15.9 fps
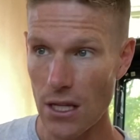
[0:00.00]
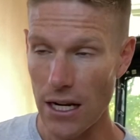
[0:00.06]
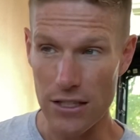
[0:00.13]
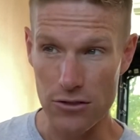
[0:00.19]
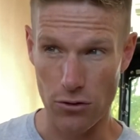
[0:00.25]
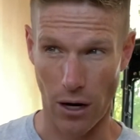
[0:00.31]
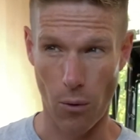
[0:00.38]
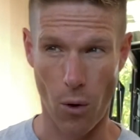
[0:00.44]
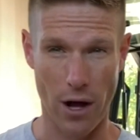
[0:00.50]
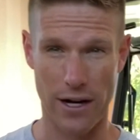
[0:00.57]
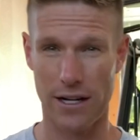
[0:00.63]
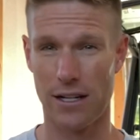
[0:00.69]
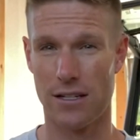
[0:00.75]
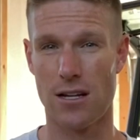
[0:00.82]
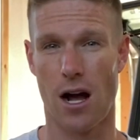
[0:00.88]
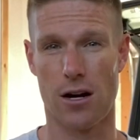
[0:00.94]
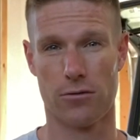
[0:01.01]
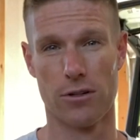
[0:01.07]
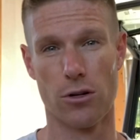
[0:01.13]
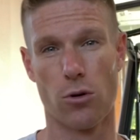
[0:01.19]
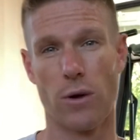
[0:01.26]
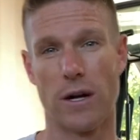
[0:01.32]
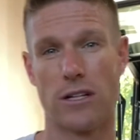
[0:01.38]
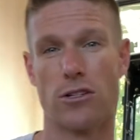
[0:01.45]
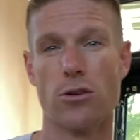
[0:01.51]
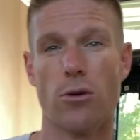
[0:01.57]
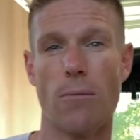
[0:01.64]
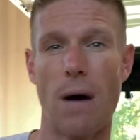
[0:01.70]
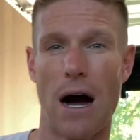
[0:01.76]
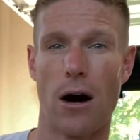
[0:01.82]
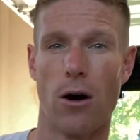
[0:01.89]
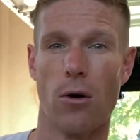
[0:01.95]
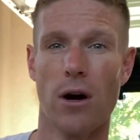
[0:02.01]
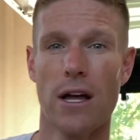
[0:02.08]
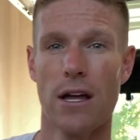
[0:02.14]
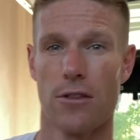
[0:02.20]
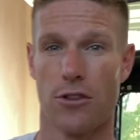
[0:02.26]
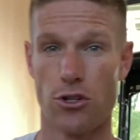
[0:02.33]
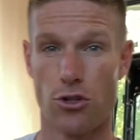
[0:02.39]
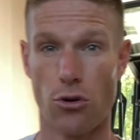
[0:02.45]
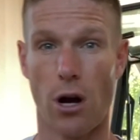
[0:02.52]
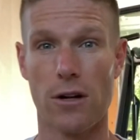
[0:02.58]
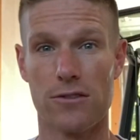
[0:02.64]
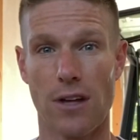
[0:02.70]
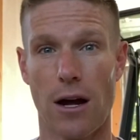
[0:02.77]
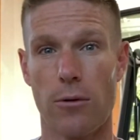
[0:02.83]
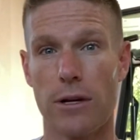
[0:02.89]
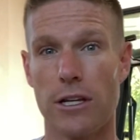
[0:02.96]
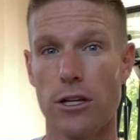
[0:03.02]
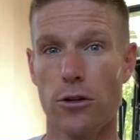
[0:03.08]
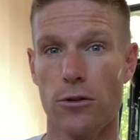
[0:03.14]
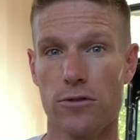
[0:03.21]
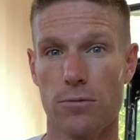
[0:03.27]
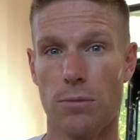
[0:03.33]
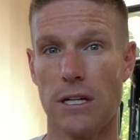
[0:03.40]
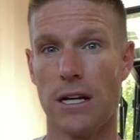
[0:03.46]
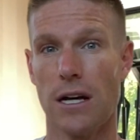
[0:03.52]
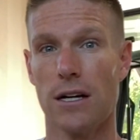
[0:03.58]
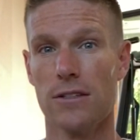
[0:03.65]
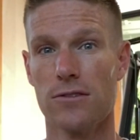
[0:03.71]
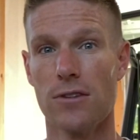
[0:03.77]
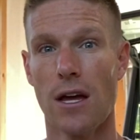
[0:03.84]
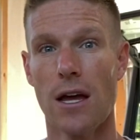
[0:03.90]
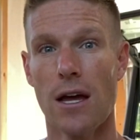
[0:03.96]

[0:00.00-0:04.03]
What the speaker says: And so I wanted to talk real quick too about the drugs that we use, because